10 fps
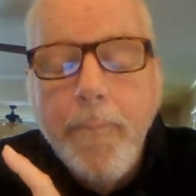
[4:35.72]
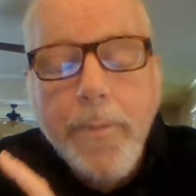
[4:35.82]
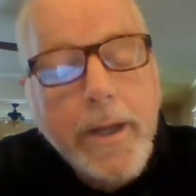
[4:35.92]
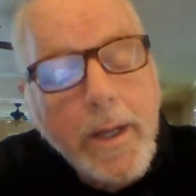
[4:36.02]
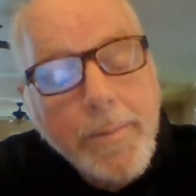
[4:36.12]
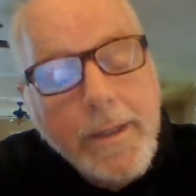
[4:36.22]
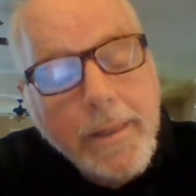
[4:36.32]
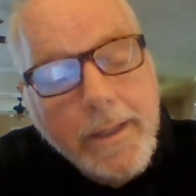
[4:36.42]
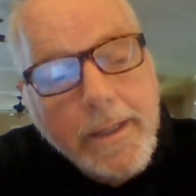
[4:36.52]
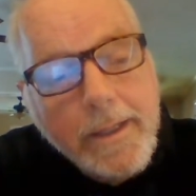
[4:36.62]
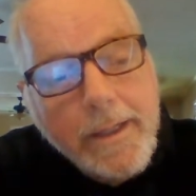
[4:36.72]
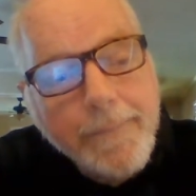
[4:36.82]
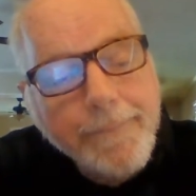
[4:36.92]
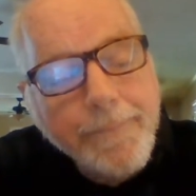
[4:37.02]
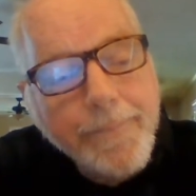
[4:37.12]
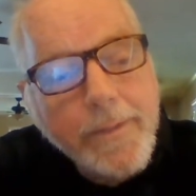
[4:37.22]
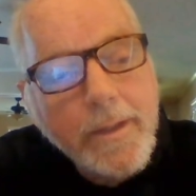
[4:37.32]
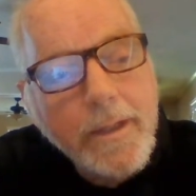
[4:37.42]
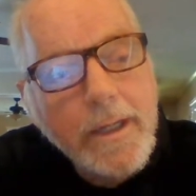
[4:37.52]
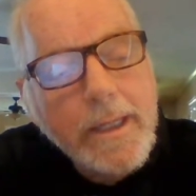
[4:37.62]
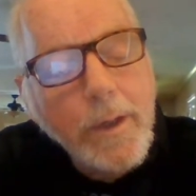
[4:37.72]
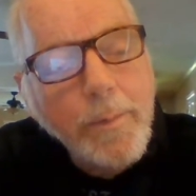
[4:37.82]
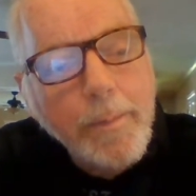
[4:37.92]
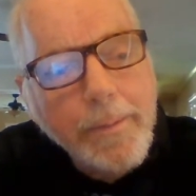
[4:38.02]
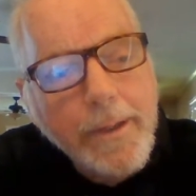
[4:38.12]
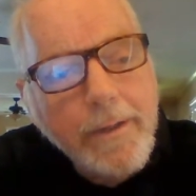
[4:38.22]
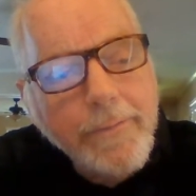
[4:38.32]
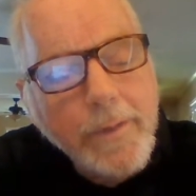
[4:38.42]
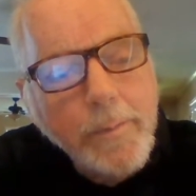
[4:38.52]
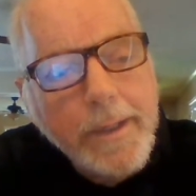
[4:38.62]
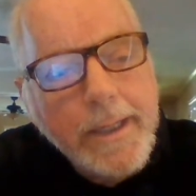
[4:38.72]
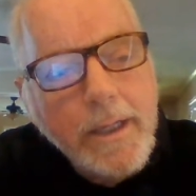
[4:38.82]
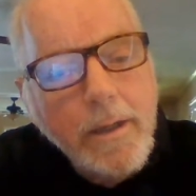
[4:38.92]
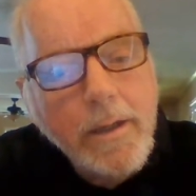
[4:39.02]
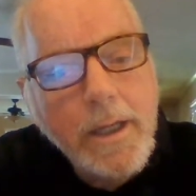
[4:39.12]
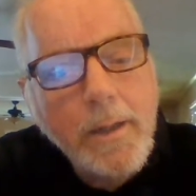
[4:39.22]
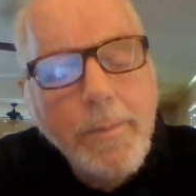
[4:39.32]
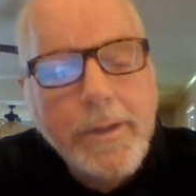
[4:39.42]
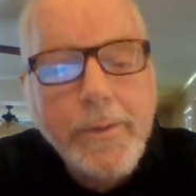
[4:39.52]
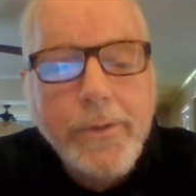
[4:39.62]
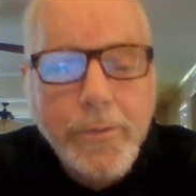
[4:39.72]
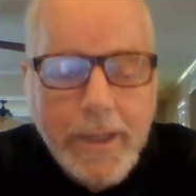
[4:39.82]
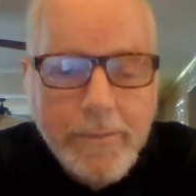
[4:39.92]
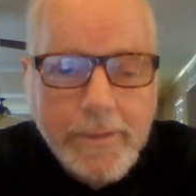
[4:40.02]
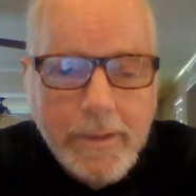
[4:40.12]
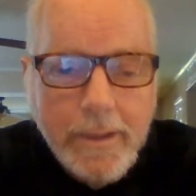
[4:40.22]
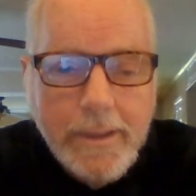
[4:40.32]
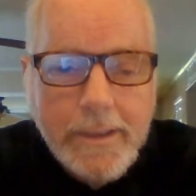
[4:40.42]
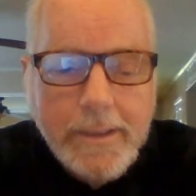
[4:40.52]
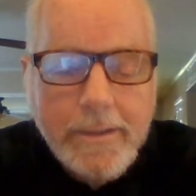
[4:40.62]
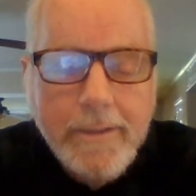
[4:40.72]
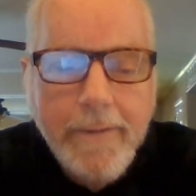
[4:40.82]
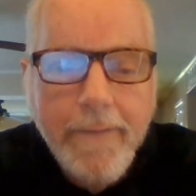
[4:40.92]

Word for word: that got me to thinking. They're preparing for the battle, but they're traveling light.